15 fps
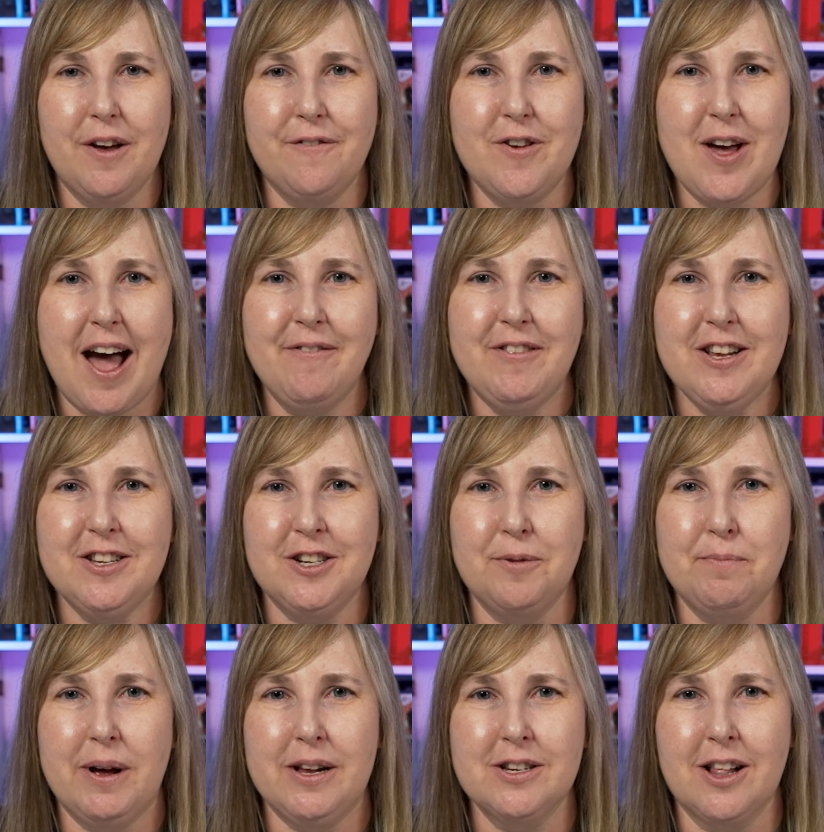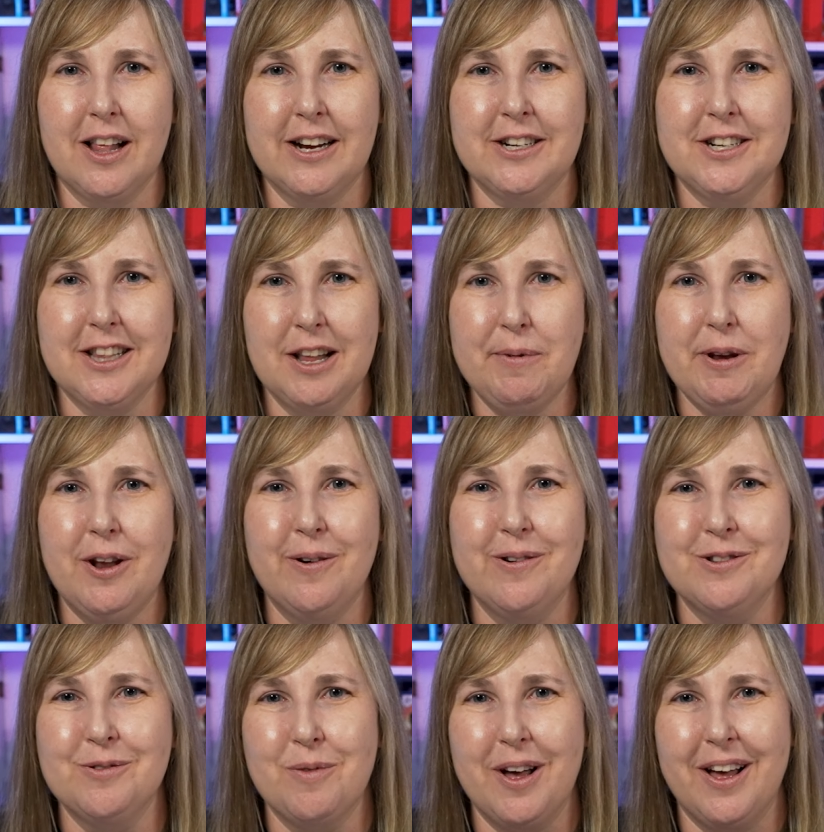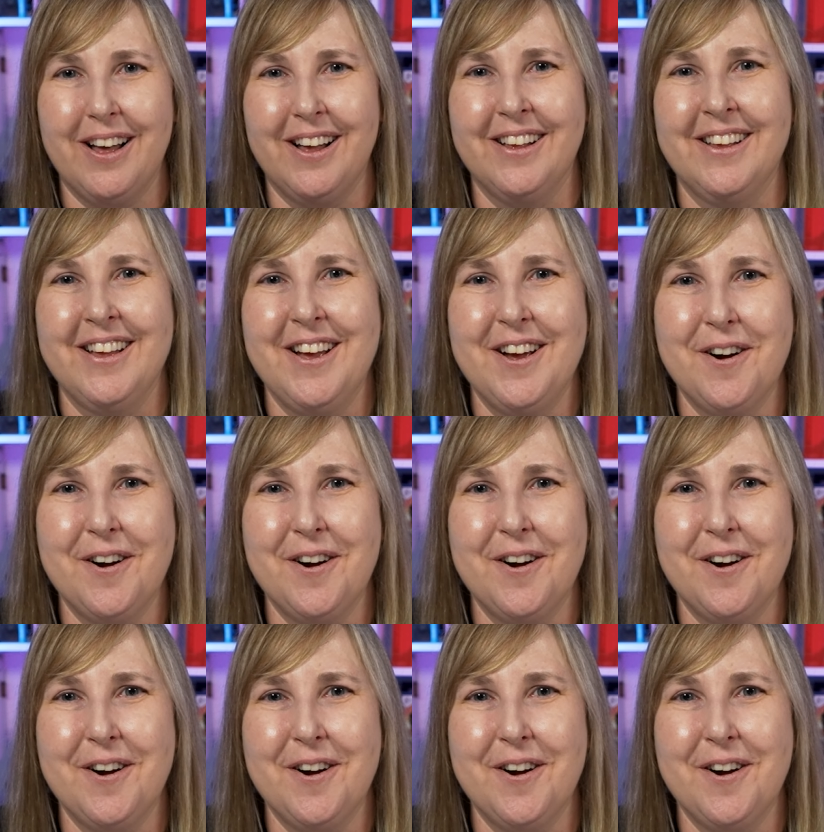If you have these in your PEZ collection, let me know as well.